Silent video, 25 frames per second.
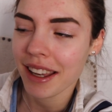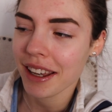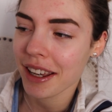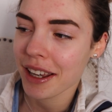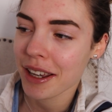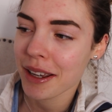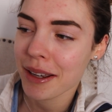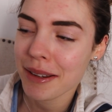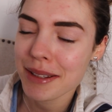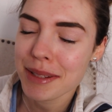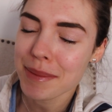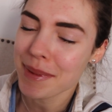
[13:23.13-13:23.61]

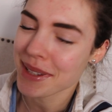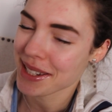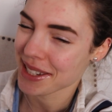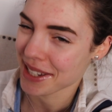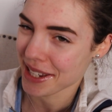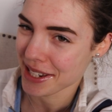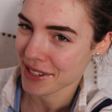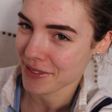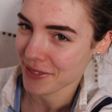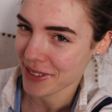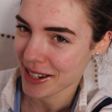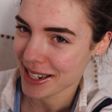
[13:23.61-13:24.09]
I was meant to
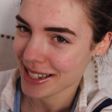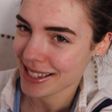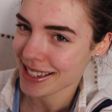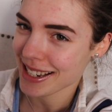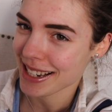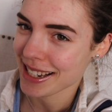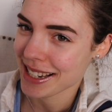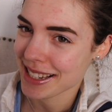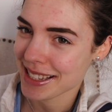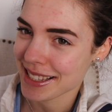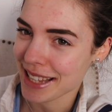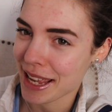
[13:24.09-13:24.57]
get to French,
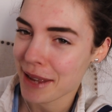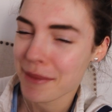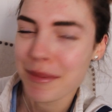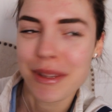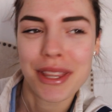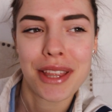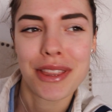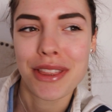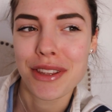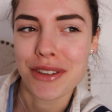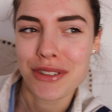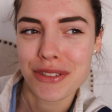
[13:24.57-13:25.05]
I did say, but
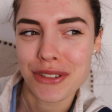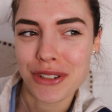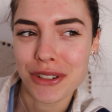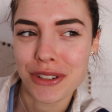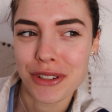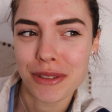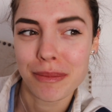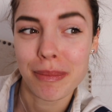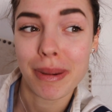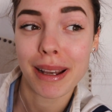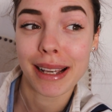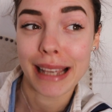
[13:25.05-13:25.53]
then the tube